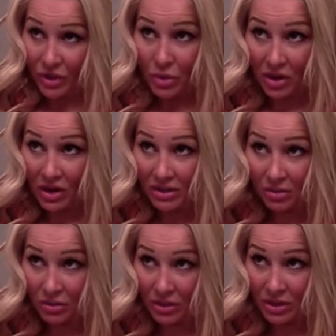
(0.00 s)
You can also
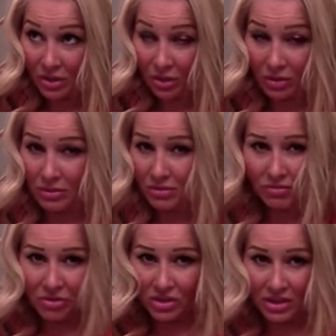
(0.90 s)
do these curls
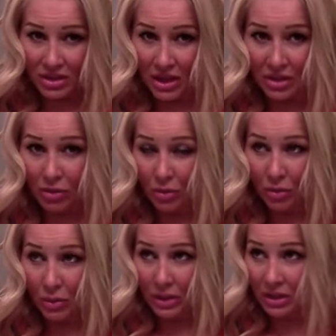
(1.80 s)
just like
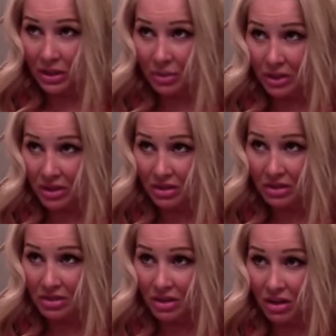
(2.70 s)
normal with
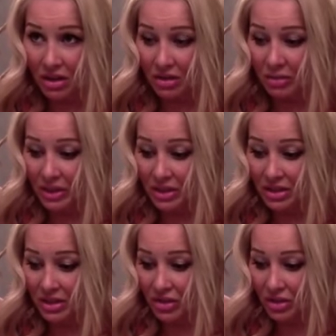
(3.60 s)
clip-ins,
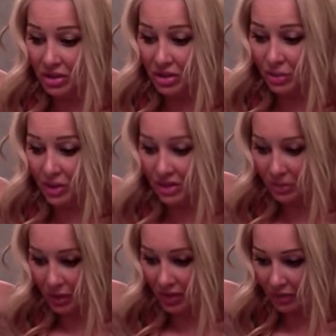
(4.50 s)
extensions, weave,
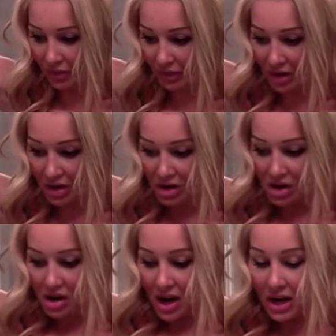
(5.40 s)
whatever.
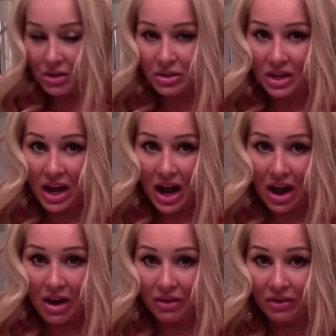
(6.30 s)
I used to
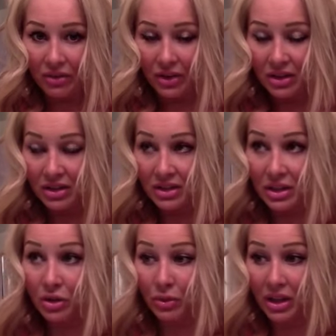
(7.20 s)
have
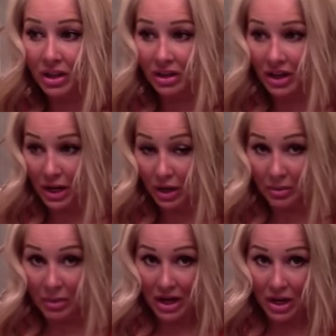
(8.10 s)
Cinderella hair
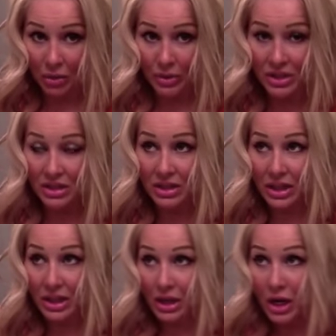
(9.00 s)
in my hair, which is
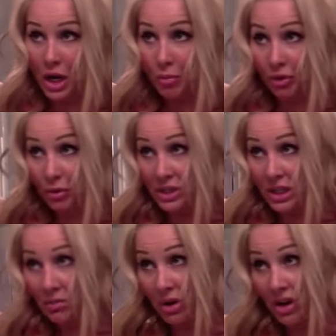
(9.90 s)
like
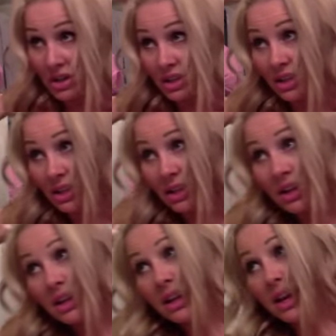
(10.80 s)
protein bonded.
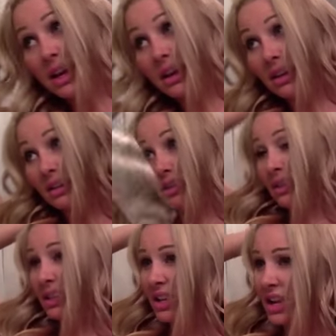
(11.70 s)
And
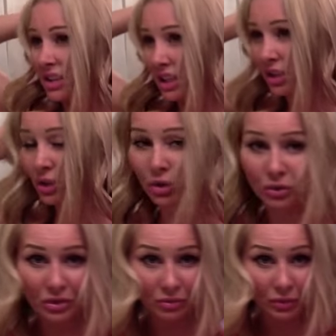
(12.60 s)
it's kind of like a
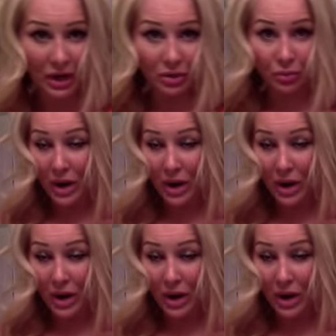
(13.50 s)
little round